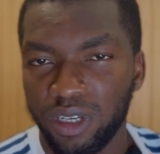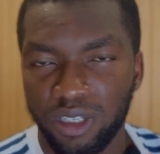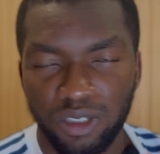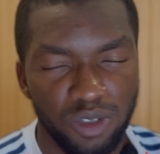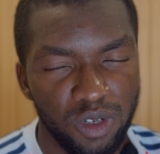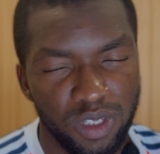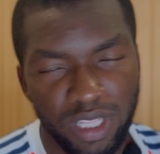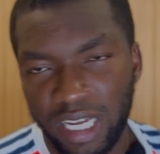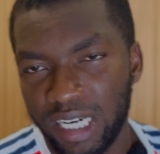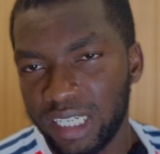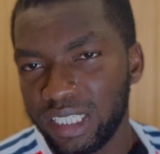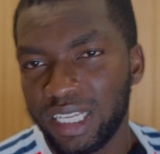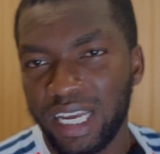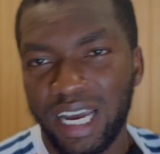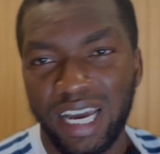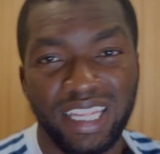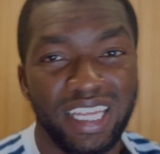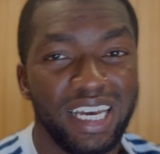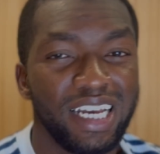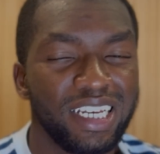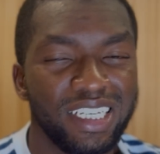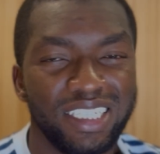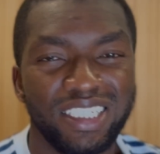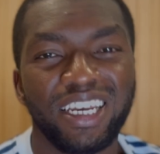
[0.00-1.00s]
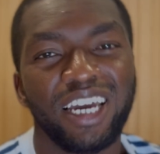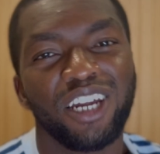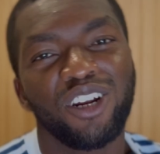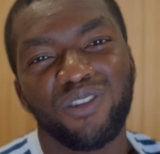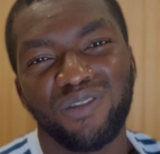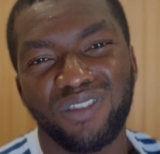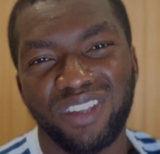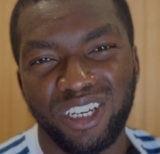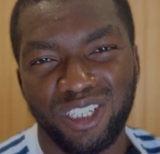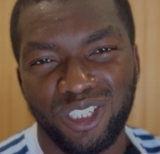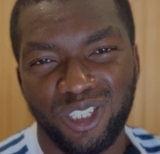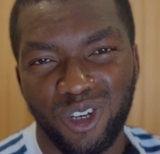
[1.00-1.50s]
So that is the other side
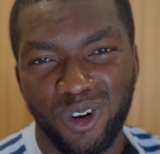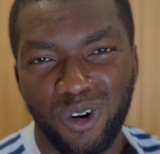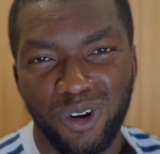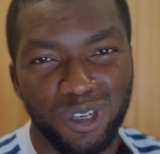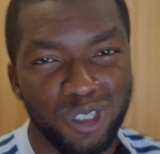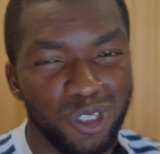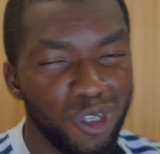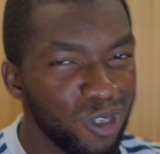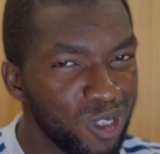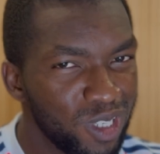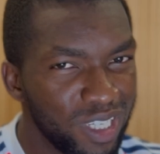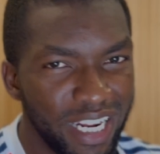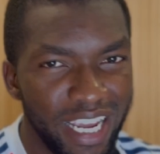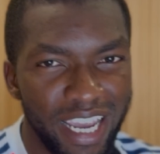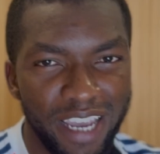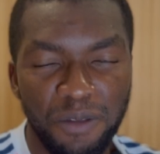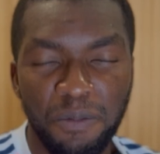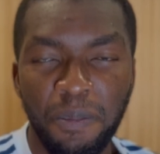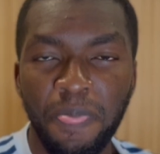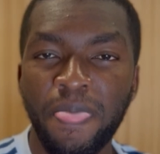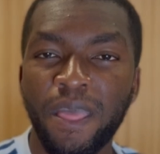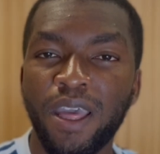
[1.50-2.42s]
of the story. So today,